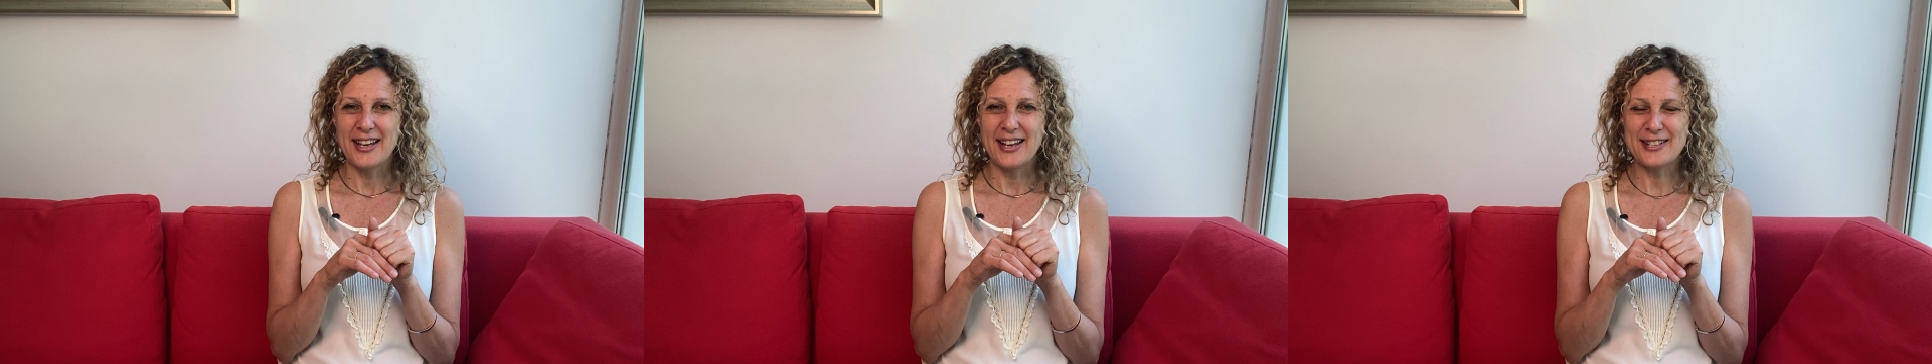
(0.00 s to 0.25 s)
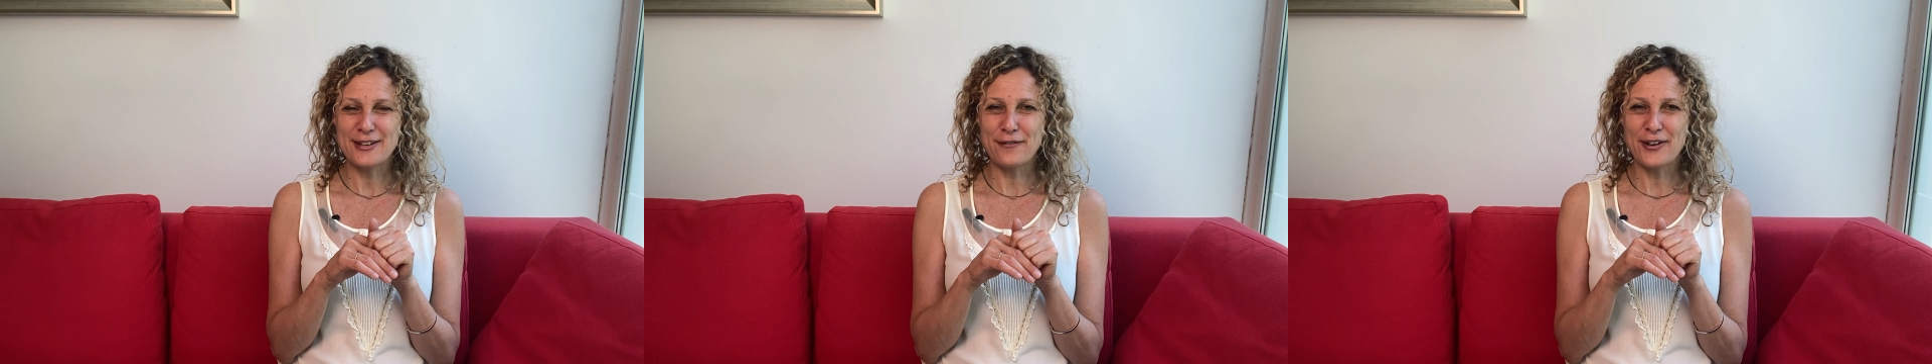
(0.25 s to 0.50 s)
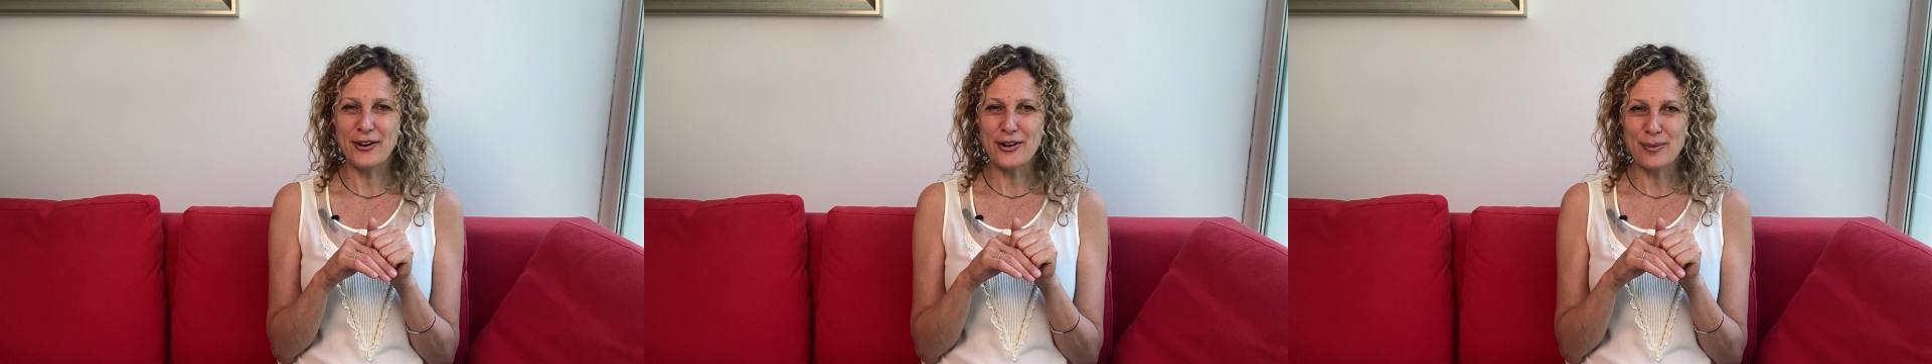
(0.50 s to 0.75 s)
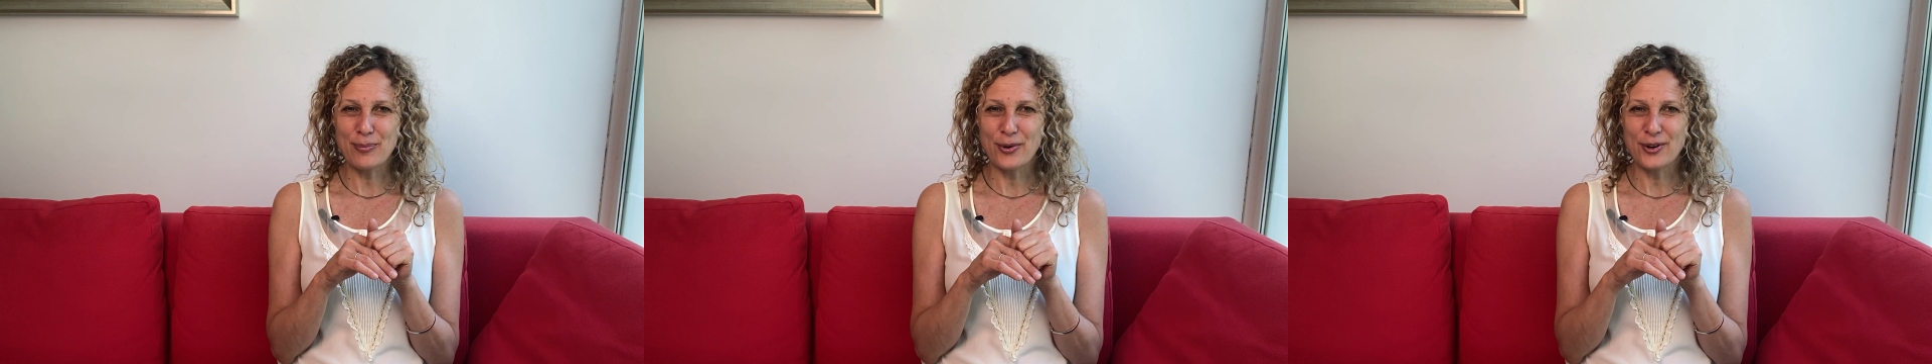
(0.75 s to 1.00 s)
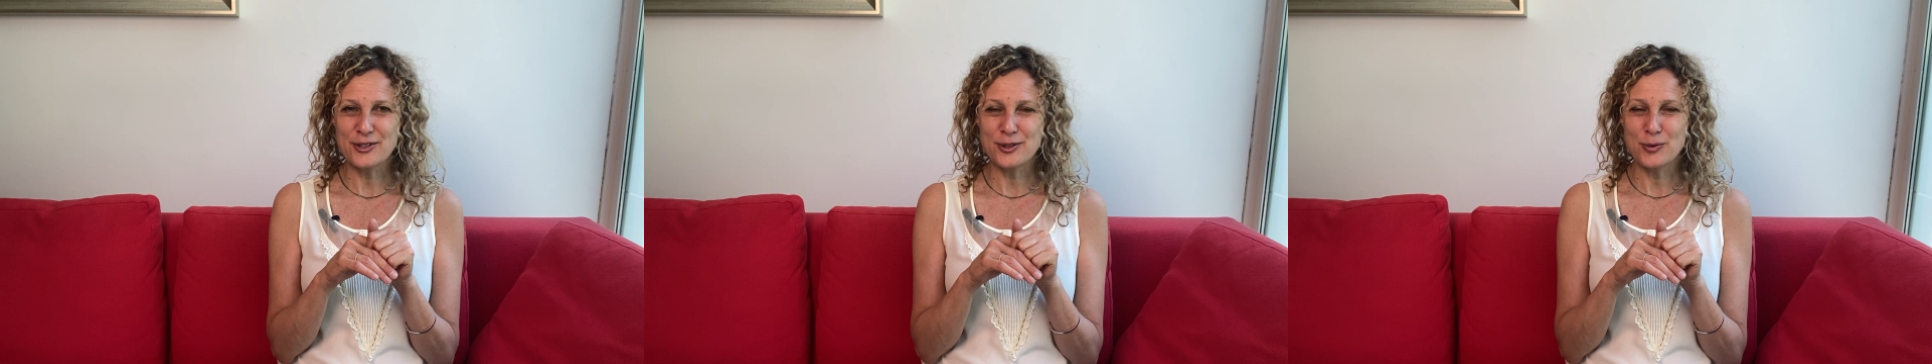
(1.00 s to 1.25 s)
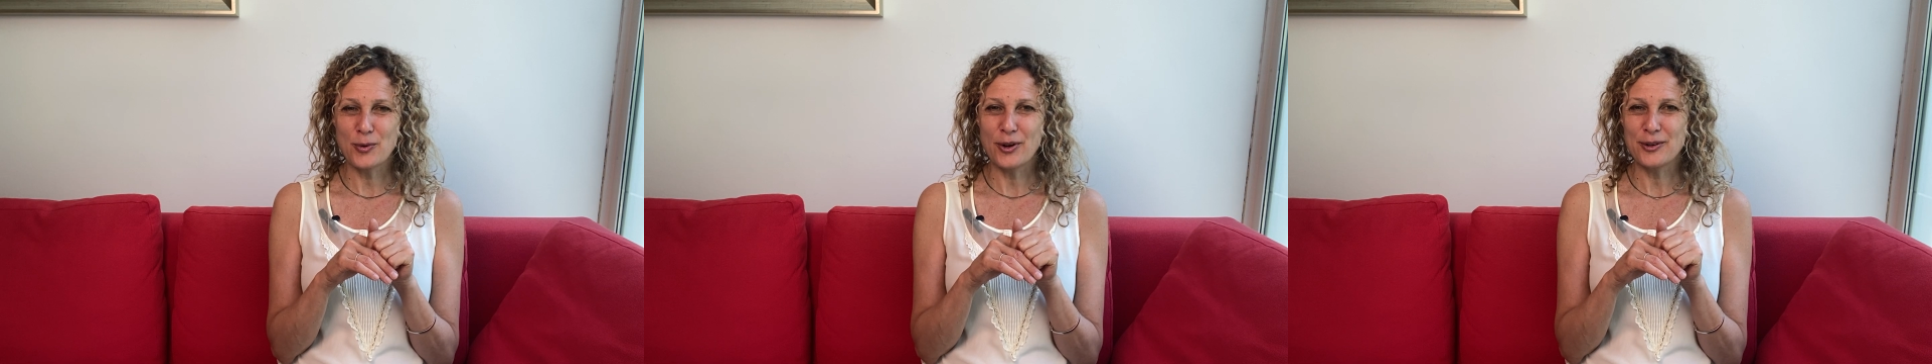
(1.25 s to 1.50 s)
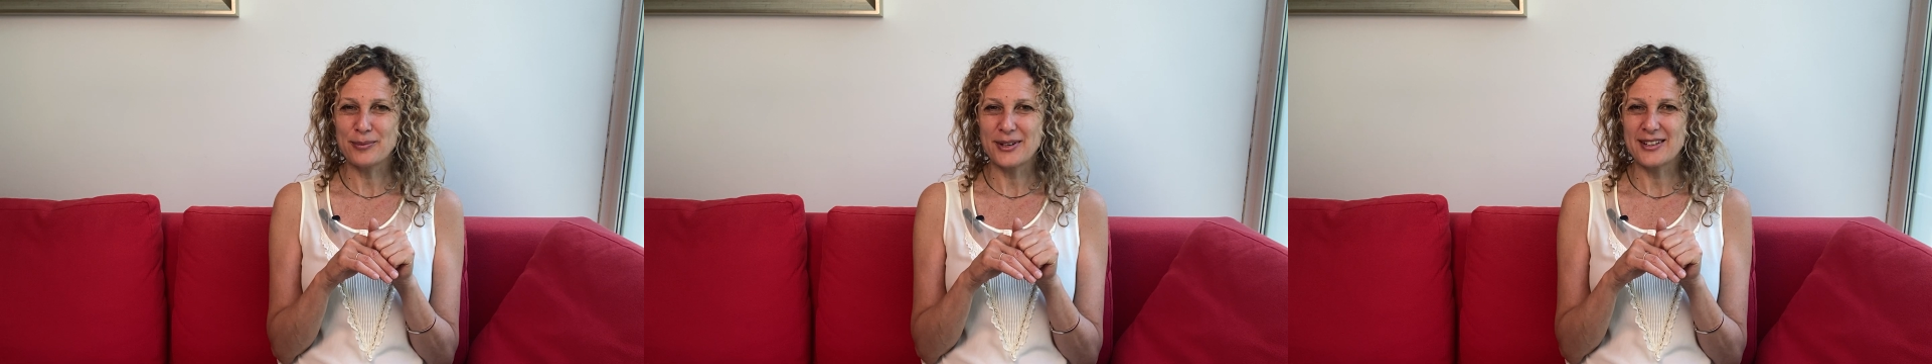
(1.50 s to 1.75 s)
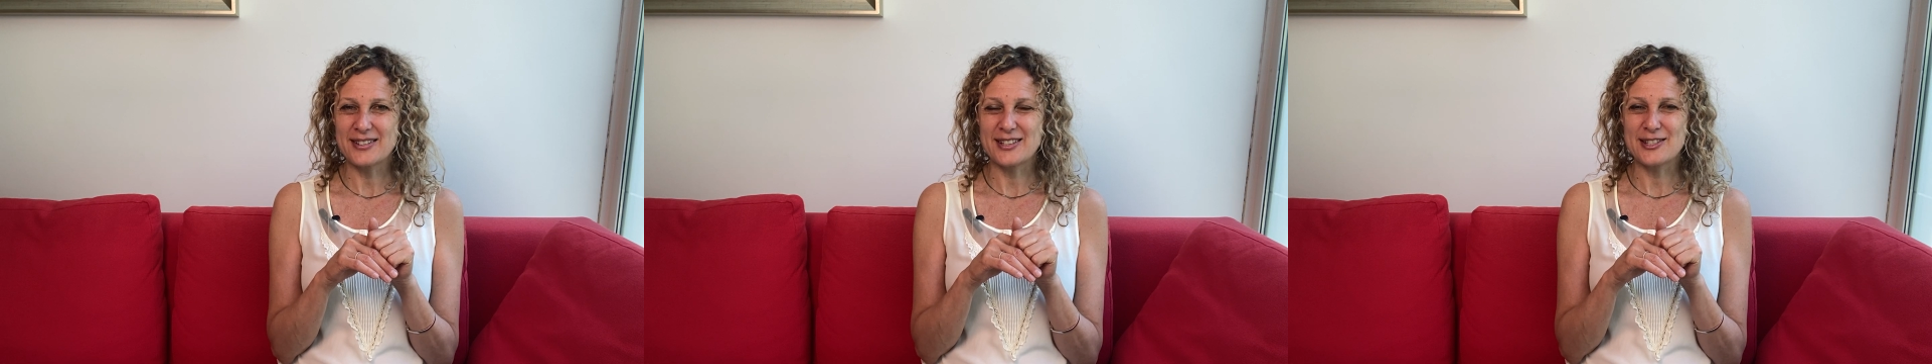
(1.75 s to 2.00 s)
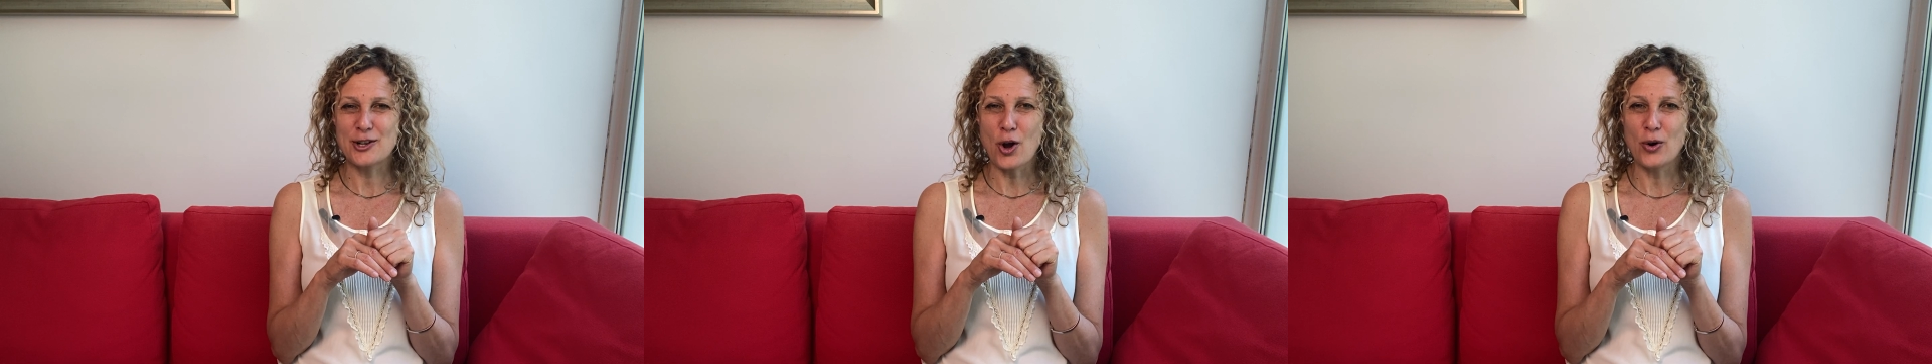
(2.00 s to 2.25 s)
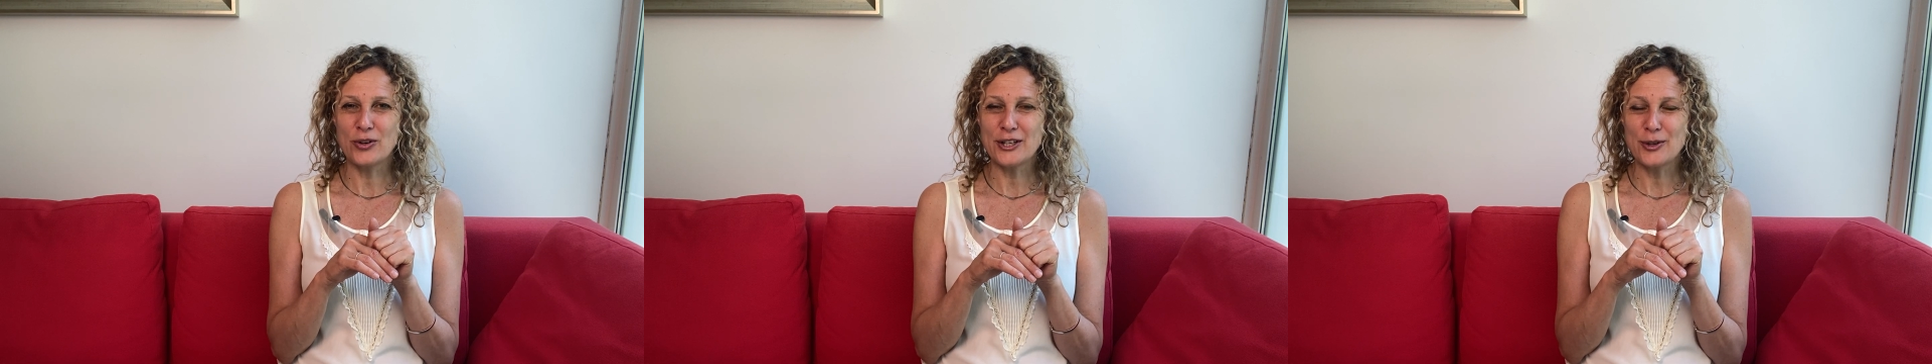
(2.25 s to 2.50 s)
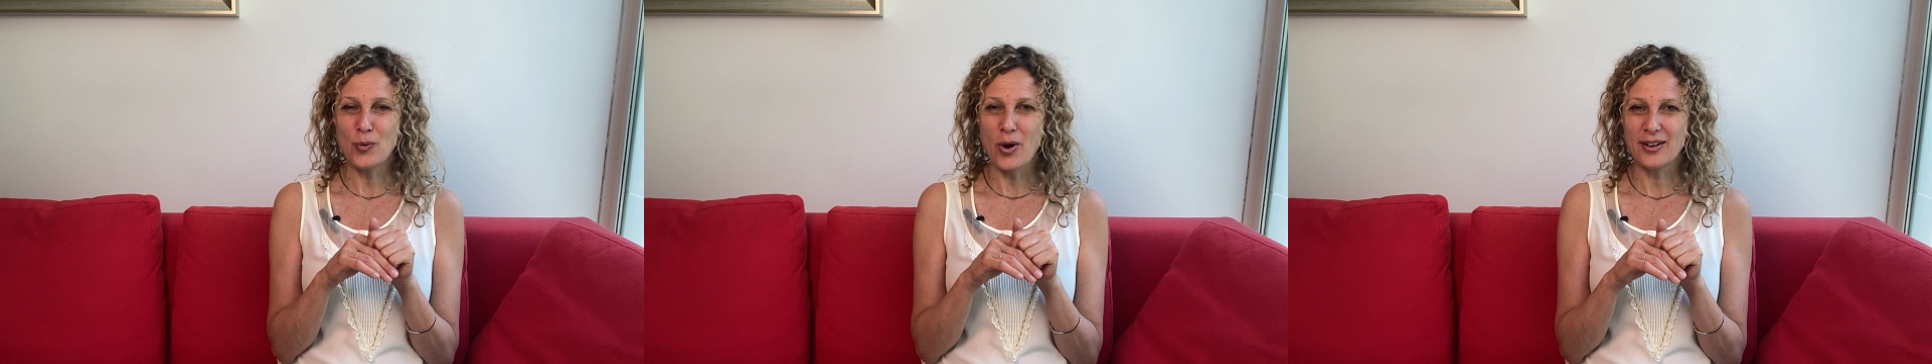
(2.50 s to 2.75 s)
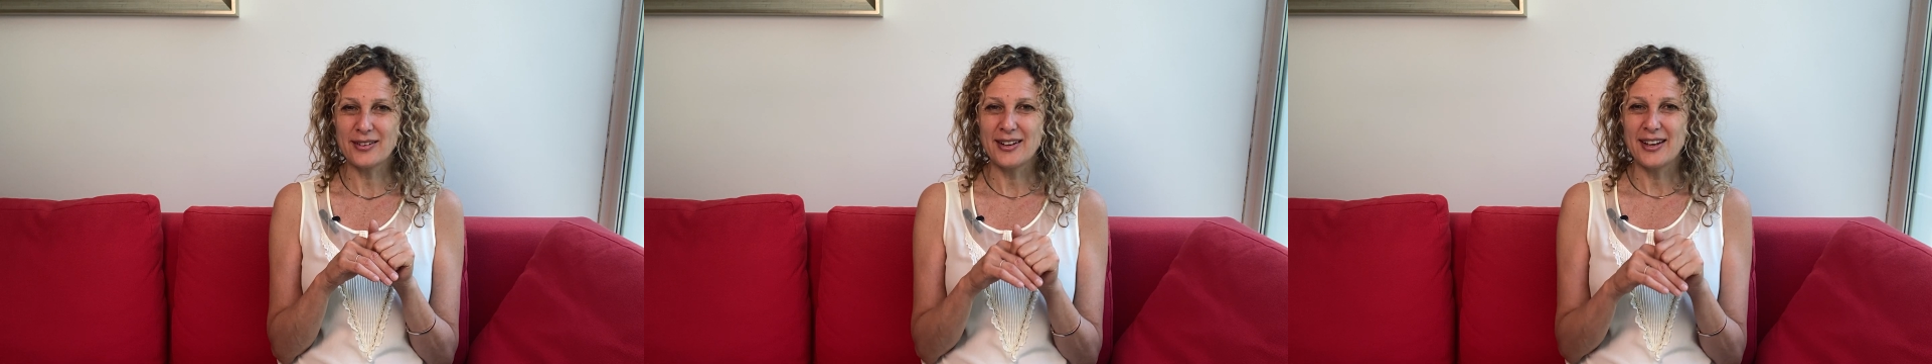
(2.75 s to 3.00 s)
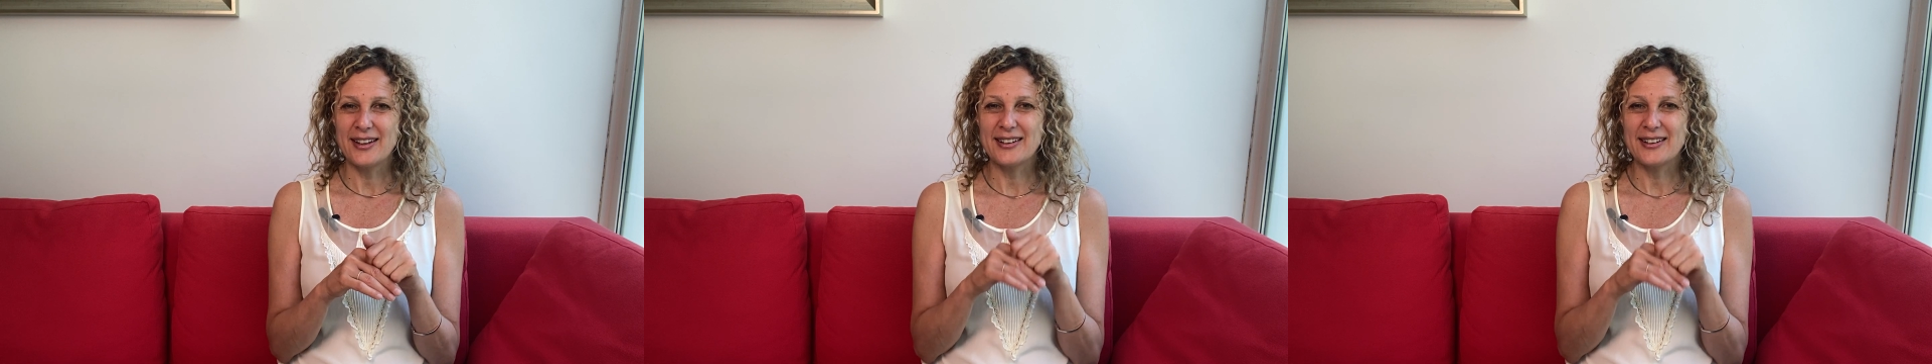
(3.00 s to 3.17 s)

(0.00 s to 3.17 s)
It's a very important one because it's the only one